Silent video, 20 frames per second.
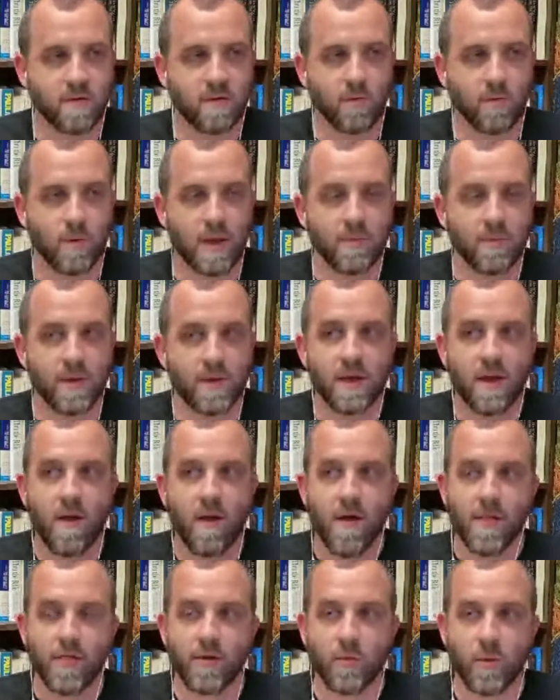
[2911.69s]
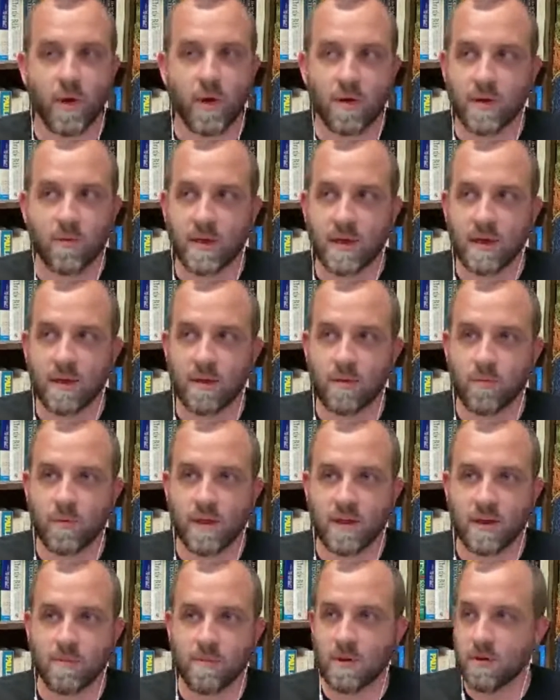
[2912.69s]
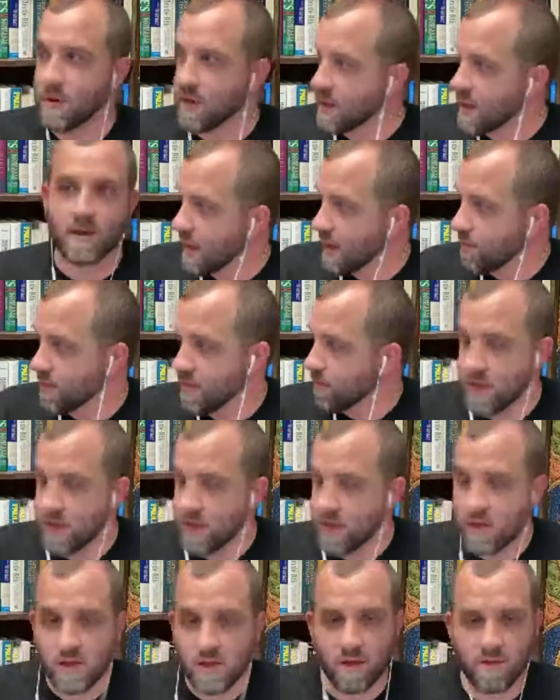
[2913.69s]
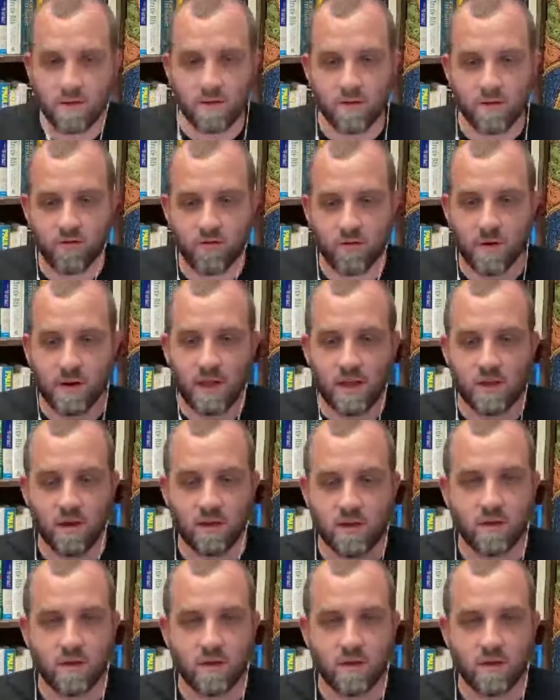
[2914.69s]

the way we communicate with each other and treat each other.